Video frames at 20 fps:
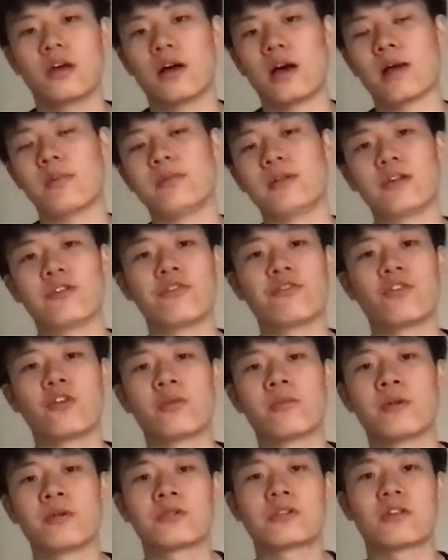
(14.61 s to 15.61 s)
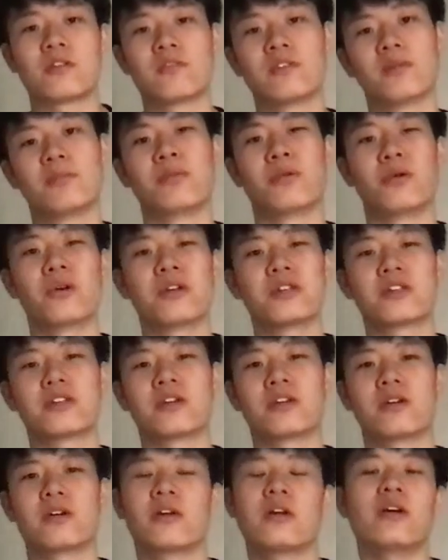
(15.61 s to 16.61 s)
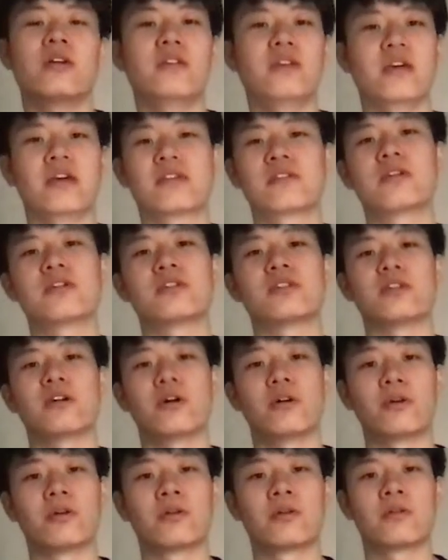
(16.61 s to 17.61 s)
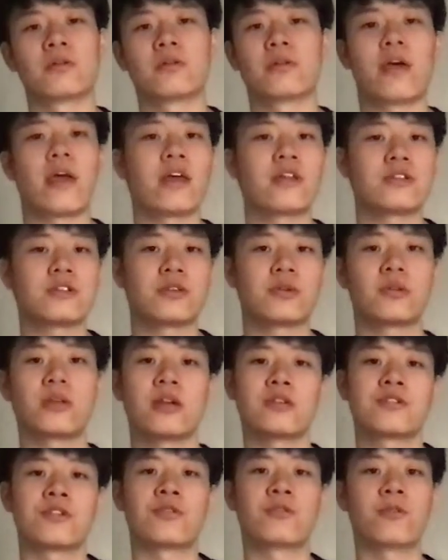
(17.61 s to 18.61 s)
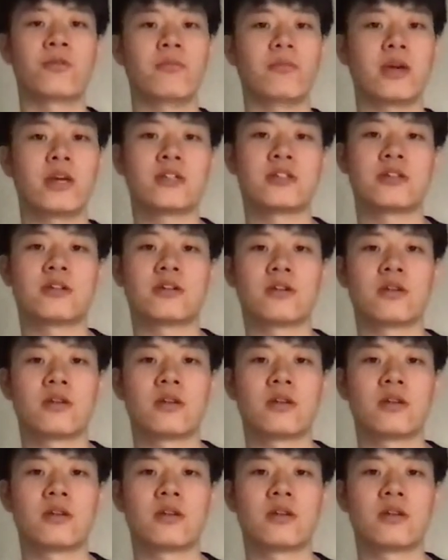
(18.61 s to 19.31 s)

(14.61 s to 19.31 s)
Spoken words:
I believe for most of the boys here, the answer is no, and so does your roommate.